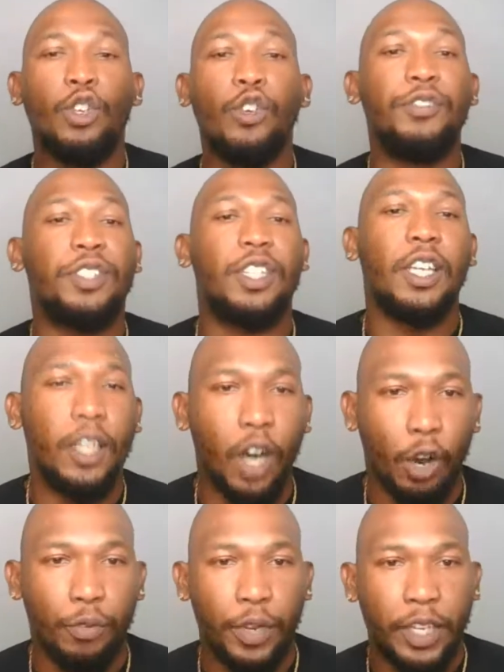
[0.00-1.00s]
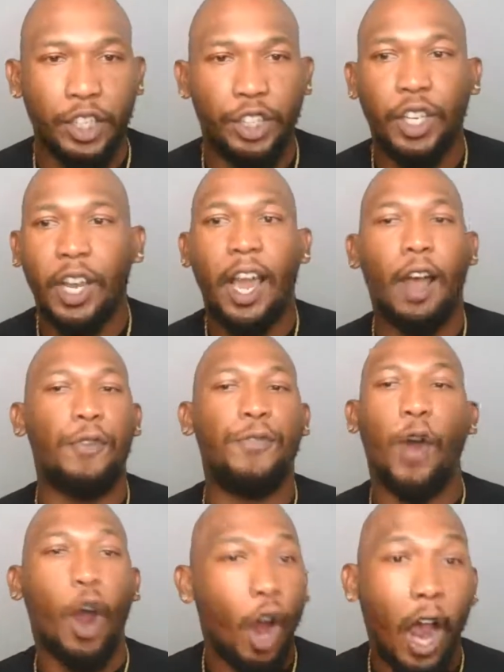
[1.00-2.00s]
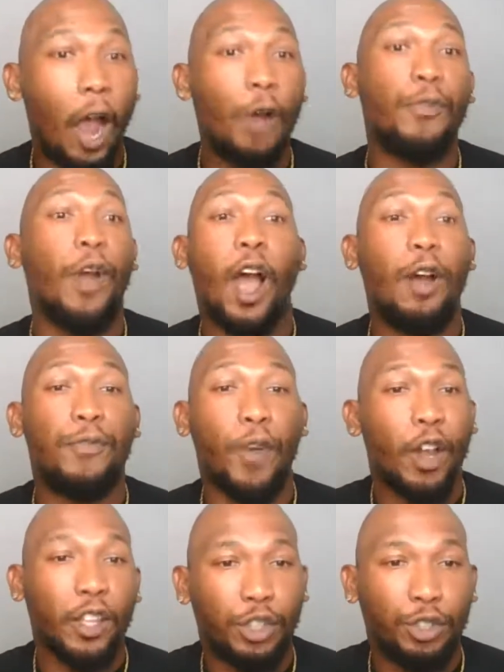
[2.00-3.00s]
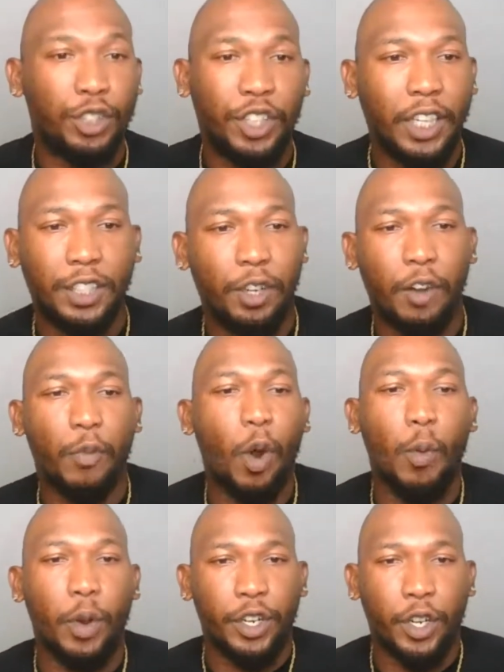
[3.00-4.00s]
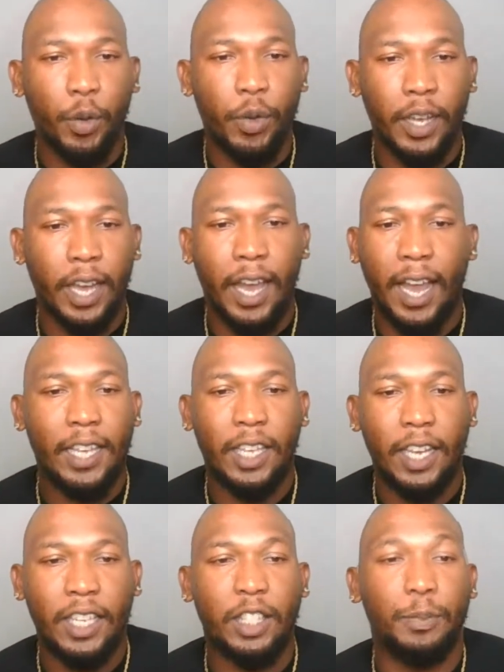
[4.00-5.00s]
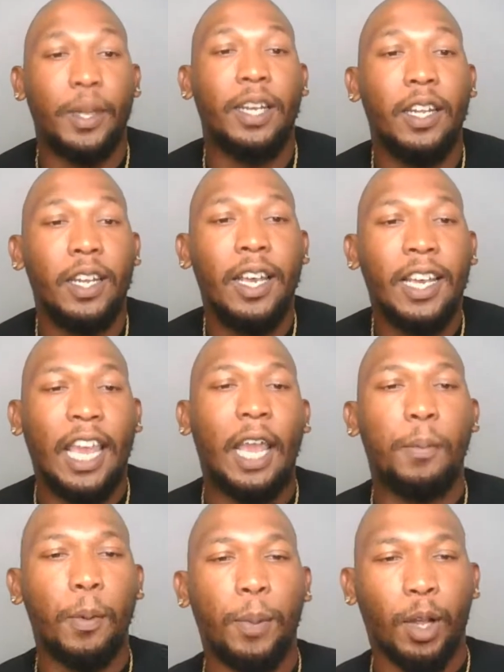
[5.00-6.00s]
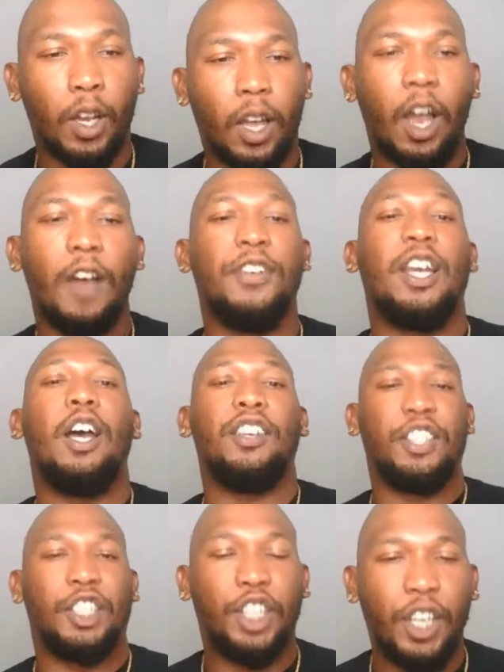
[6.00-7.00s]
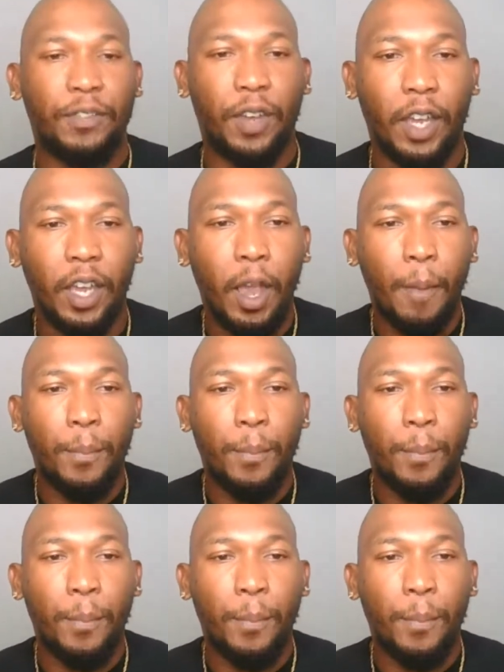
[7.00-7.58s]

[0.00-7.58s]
You've seen our reach, how far the trajectory of what we're doing has been capable of achieving.